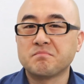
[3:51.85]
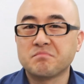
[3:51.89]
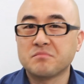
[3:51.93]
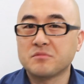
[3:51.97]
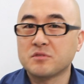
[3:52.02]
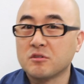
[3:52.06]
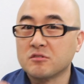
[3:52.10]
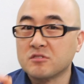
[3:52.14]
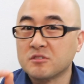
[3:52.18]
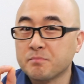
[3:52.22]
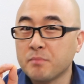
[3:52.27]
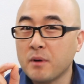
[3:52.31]

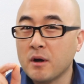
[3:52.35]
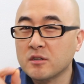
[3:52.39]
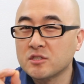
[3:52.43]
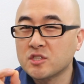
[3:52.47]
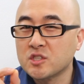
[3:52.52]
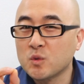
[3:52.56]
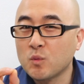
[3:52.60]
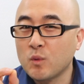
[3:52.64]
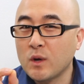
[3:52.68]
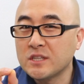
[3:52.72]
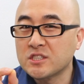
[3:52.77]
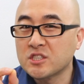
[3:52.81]
those
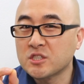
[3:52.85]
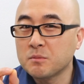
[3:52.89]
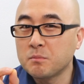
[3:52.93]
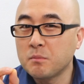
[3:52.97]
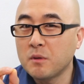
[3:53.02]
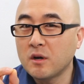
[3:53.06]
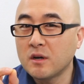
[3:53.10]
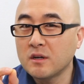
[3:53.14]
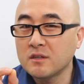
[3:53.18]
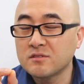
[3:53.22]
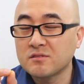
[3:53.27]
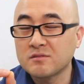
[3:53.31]
punctuation
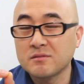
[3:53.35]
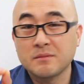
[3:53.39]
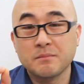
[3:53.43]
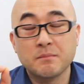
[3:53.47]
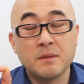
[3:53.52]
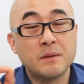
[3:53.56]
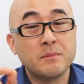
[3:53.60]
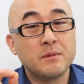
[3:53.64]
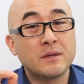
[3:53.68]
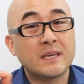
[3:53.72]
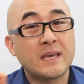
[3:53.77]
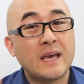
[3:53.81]
marks,
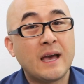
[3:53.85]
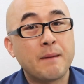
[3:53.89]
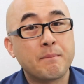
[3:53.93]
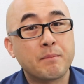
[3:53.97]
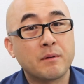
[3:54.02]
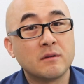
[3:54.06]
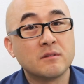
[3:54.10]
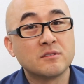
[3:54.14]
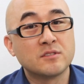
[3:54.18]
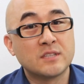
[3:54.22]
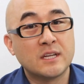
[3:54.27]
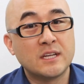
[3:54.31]
maybe
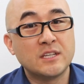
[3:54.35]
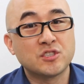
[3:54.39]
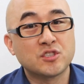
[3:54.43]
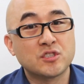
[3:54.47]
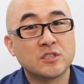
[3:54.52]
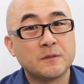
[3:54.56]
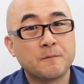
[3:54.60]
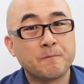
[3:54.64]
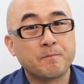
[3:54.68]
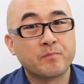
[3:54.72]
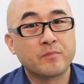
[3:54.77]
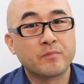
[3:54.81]
capitalization.